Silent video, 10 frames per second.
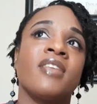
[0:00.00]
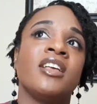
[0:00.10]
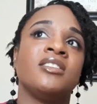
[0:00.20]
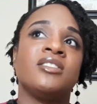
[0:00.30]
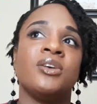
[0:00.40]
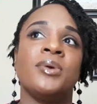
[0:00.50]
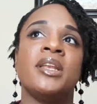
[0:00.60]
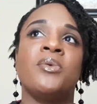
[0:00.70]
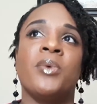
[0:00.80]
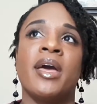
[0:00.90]
So
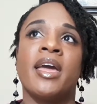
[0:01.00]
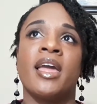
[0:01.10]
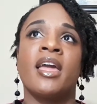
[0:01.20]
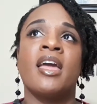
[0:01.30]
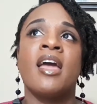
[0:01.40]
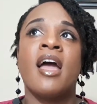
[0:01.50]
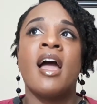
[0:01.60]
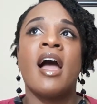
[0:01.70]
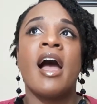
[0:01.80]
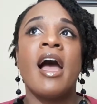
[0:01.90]
anyway,
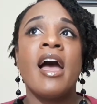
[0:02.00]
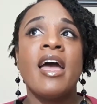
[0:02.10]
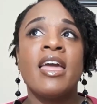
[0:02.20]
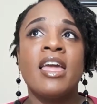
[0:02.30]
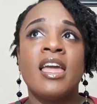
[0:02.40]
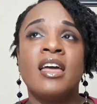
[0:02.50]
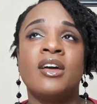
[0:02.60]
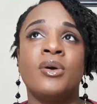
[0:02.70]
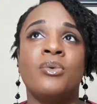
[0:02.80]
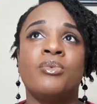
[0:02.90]
I
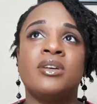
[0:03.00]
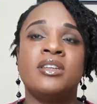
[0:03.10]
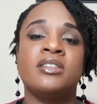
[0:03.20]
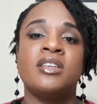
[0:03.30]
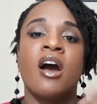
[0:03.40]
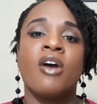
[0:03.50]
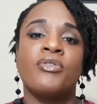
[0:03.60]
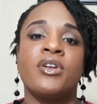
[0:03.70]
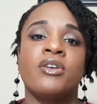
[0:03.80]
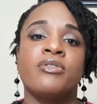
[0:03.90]
was off
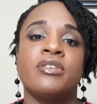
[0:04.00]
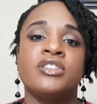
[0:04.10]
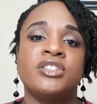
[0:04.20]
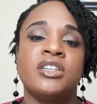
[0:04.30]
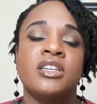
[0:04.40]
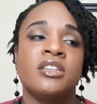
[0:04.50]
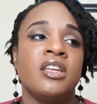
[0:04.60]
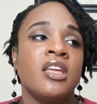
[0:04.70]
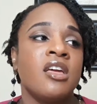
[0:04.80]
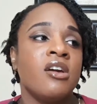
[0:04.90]
and on Christian
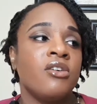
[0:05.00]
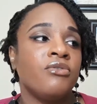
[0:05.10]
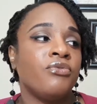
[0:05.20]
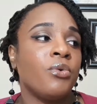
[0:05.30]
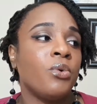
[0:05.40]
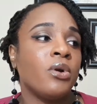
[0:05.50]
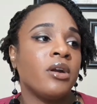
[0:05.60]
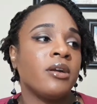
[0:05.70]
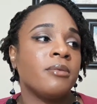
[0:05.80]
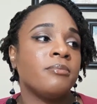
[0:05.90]

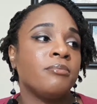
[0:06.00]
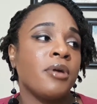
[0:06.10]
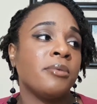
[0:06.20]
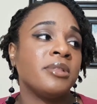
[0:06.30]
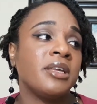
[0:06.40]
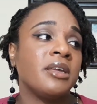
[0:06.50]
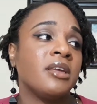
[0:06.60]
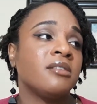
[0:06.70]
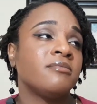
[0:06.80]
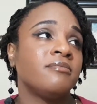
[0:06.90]
for
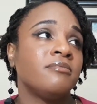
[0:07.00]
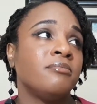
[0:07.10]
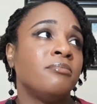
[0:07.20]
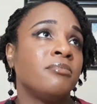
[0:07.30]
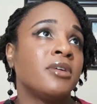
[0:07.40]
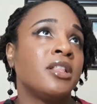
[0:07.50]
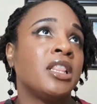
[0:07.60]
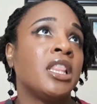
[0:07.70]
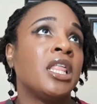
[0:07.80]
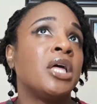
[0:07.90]
probably
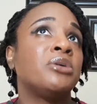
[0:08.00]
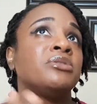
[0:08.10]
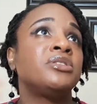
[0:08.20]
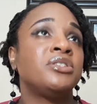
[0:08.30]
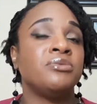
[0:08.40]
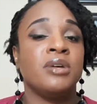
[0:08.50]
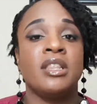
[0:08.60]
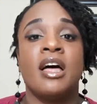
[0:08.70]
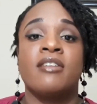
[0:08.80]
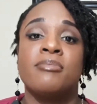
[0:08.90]
close to a
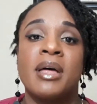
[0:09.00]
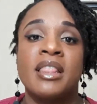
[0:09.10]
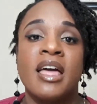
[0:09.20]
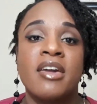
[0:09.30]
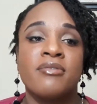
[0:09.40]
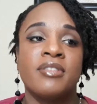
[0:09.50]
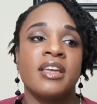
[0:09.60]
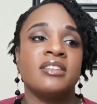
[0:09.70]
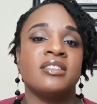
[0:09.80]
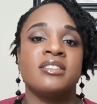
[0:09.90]
lot of my life,
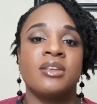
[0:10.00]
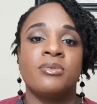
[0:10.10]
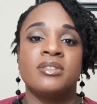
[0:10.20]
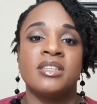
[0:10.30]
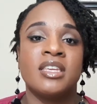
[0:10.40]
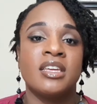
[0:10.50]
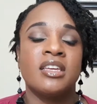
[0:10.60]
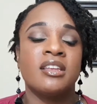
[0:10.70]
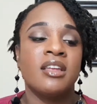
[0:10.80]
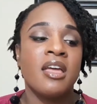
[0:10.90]
like since I was a kid.